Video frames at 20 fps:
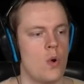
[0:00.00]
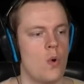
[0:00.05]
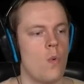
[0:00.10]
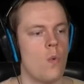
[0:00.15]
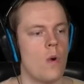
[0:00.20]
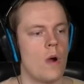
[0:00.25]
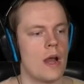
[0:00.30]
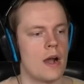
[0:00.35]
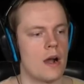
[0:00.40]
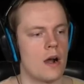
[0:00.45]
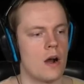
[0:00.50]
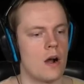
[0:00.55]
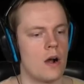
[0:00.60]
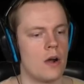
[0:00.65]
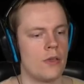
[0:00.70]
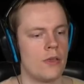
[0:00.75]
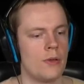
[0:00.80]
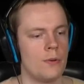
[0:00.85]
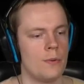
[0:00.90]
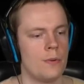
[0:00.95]
Where are
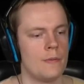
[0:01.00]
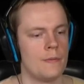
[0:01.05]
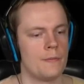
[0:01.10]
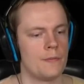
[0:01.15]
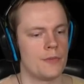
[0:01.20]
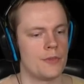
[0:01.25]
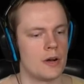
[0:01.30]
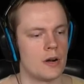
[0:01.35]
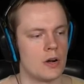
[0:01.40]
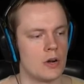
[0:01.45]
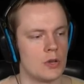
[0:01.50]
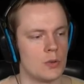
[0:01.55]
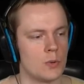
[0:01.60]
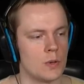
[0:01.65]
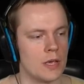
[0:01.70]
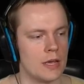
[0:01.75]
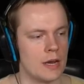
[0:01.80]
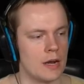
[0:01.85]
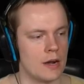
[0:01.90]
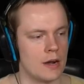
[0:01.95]
you? Are you
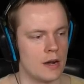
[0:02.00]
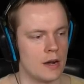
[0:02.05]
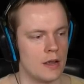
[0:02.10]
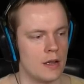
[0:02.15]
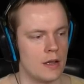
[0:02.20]
here?